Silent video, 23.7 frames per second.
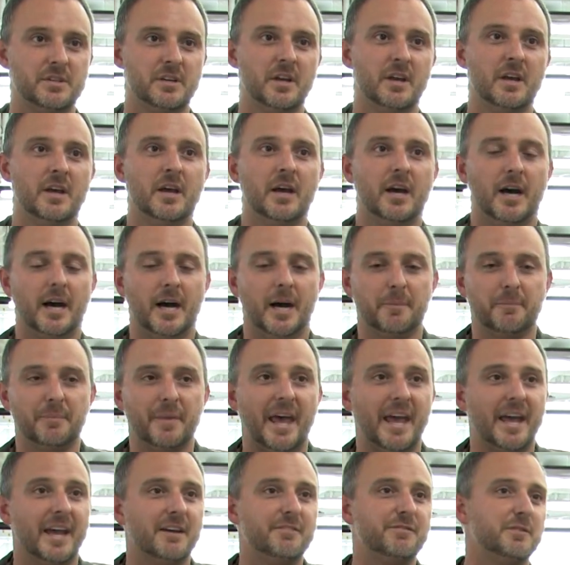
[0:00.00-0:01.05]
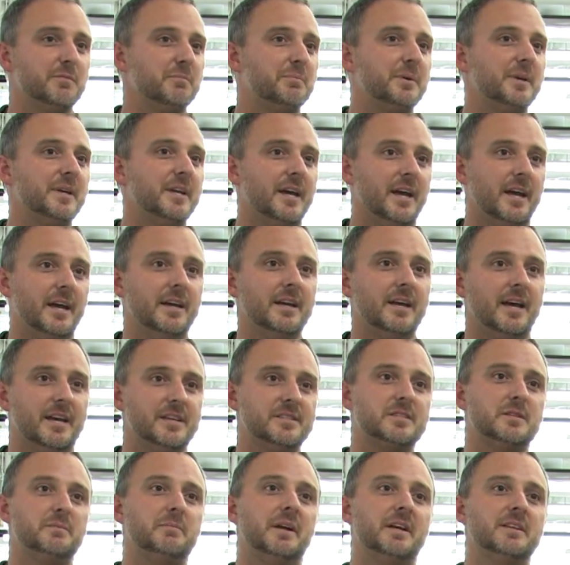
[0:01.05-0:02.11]
AFMPA
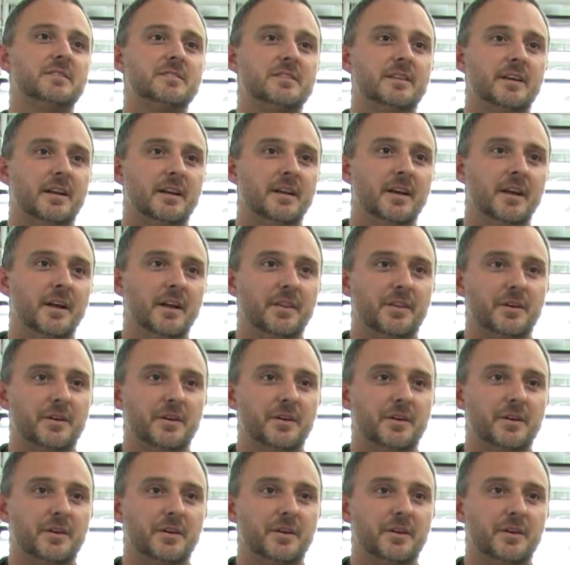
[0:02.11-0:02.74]
estimates that